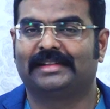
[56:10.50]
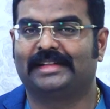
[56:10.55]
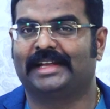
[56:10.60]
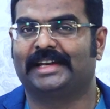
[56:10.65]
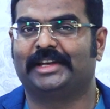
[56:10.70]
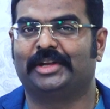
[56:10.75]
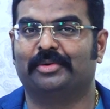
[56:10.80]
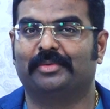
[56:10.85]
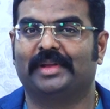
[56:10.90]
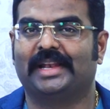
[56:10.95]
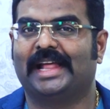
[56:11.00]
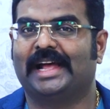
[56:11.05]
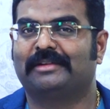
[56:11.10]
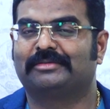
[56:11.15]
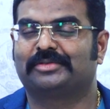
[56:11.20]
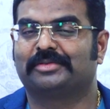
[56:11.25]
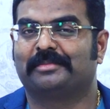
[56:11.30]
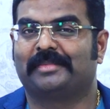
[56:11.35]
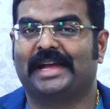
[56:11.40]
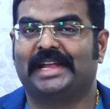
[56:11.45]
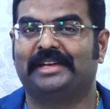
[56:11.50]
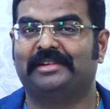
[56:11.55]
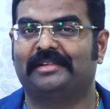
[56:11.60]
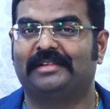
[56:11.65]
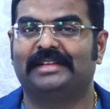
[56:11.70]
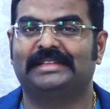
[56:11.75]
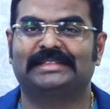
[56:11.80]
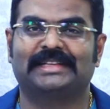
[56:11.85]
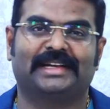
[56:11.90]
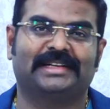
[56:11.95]
then you will have to
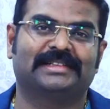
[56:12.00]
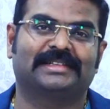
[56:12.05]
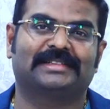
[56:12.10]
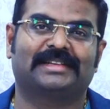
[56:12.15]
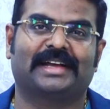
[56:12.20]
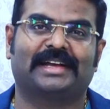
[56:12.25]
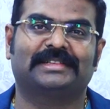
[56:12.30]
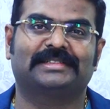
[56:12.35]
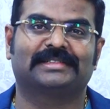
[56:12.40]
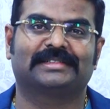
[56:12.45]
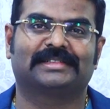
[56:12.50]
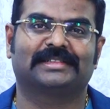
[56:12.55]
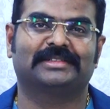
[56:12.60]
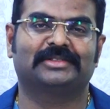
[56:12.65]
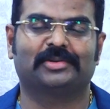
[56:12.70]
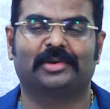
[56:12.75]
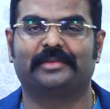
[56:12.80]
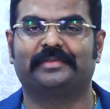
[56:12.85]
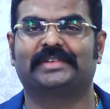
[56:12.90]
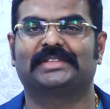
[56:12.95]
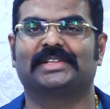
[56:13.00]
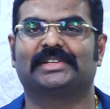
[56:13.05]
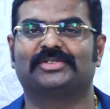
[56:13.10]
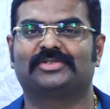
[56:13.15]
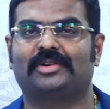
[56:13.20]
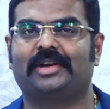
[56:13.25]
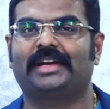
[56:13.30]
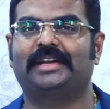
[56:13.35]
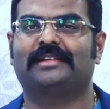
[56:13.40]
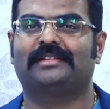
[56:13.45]
manually sign the tax return. So if it's a
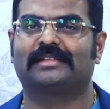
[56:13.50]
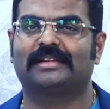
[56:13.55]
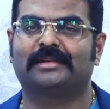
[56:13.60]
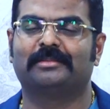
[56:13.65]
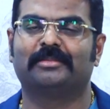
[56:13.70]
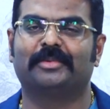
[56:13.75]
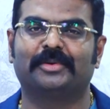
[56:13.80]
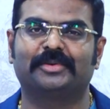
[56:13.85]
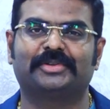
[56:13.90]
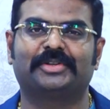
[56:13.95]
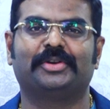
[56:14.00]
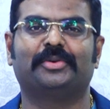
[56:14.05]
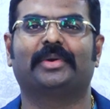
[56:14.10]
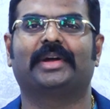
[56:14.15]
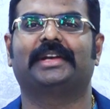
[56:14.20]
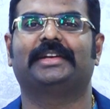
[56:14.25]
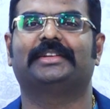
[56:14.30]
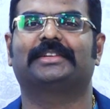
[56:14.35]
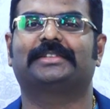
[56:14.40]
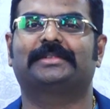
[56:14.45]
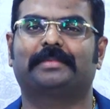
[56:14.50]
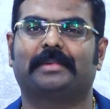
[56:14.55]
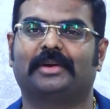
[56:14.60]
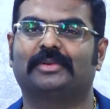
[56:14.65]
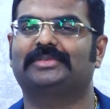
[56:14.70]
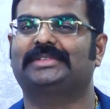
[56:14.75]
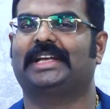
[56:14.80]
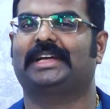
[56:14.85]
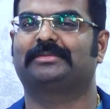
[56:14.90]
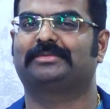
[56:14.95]
joint return, both you and your
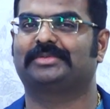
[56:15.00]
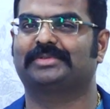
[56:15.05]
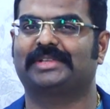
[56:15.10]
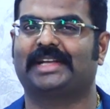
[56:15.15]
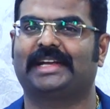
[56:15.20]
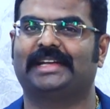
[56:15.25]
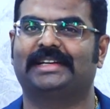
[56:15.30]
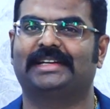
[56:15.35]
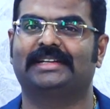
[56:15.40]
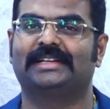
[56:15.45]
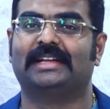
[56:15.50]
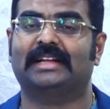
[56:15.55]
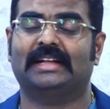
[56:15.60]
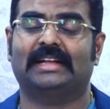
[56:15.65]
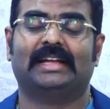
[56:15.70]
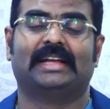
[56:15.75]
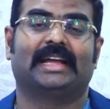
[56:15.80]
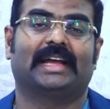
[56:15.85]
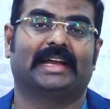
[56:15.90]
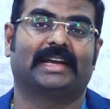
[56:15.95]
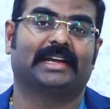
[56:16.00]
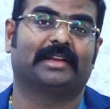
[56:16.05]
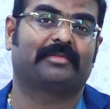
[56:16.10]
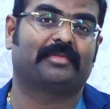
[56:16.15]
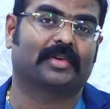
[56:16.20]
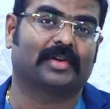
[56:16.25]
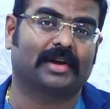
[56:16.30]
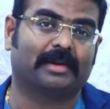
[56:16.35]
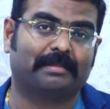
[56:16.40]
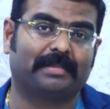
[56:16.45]
spouse have to sign it. And
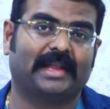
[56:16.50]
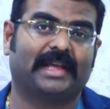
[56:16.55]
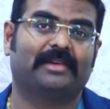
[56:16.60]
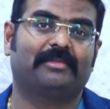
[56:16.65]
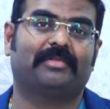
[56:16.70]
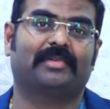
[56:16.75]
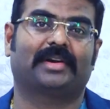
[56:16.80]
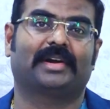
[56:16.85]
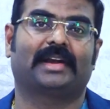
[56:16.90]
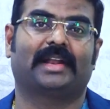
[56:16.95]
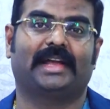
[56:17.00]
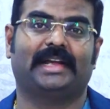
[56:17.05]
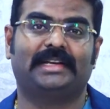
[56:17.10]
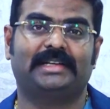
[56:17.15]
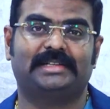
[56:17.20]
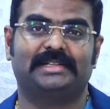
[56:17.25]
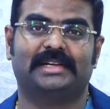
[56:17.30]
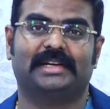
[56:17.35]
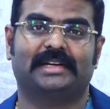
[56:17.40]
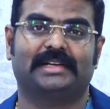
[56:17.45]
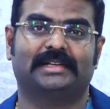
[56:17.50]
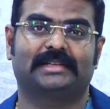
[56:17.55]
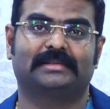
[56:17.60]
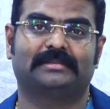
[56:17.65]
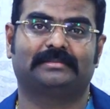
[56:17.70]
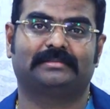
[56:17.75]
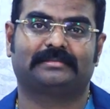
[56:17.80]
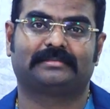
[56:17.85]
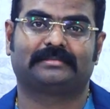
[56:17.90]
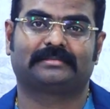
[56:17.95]
if you're applying for an
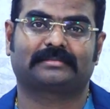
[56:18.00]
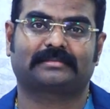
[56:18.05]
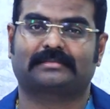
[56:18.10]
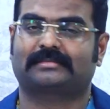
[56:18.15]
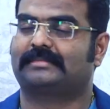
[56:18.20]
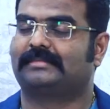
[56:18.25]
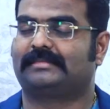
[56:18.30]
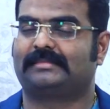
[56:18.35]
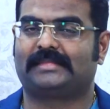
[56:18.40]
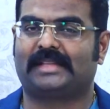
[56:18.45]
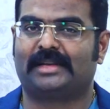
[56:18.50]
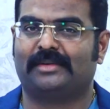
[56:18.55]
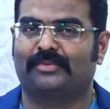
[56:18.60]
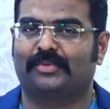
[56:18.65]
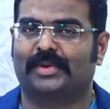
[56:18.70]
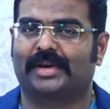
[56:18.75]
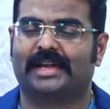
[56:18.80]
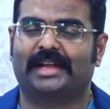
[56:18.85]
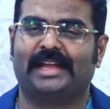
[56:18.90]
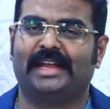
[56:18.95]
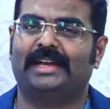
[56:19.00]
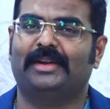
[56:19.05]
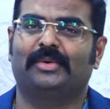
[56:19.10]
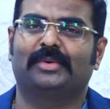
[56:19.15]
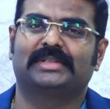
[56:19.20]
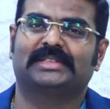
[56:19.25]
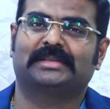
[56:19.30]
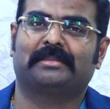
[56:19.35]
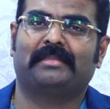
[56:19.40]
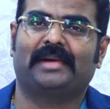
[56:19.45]
ITIN for a kid
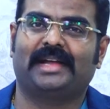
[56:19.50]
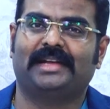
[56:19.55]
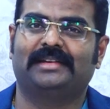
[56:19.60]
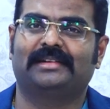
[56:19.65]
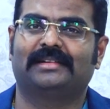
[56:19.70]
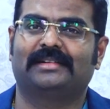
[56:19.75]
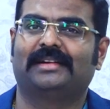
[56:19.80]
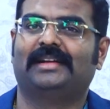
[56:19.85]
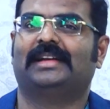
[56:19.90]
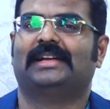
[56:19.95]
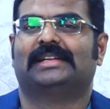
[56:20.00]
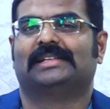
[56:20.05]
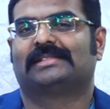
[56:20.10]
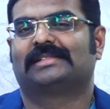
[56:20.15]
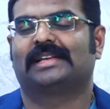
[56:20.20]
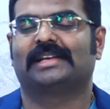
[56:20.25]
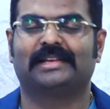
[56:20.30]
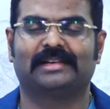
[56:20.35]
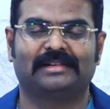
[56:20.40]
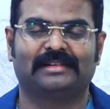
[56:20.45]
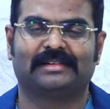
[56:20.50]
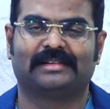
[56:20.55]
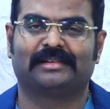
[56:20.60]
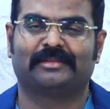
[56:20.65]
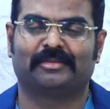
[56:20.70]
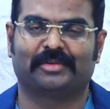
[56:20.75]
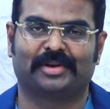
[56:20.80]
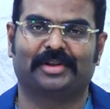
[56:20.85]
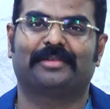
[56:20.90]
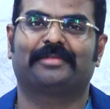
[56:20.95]
who is a minor, still
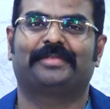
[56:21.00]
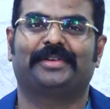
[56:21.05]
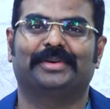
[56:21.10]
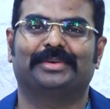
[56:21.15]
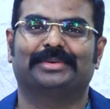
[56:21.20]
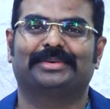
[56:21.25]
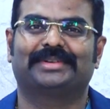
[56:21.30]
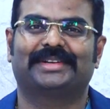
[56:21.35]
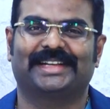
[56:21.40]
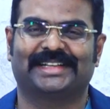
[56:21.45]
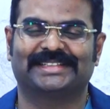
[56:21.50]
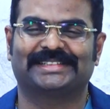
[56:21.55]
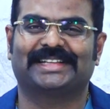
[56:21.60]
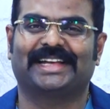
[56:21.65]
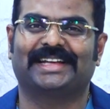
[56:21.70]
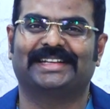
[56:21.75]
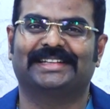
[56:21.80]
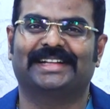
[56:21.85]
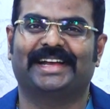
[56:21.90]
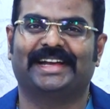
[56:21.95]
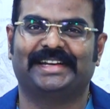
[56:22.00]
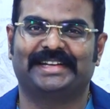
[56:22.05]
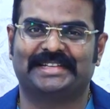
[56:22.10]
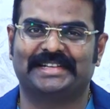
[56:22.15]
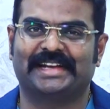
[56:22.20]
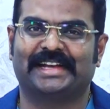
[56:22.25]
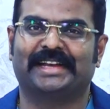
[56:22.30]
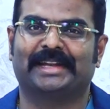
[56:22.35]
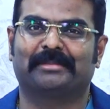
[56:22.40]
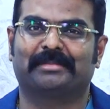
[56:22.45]
one of you can sign the
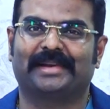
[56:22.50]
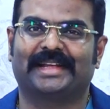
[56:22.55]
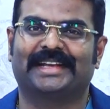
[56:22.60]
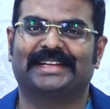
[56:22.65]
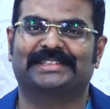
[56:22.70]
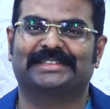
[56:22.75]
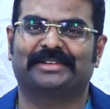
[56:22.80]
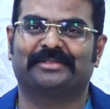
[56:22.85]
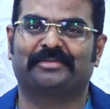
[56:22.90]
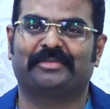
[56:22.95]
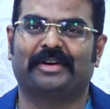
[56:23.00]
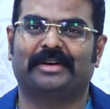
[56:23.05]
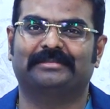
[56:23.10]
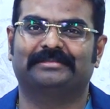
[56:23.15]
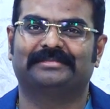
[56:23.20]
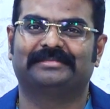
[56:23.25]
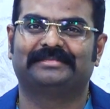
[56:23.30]
ITIN application form.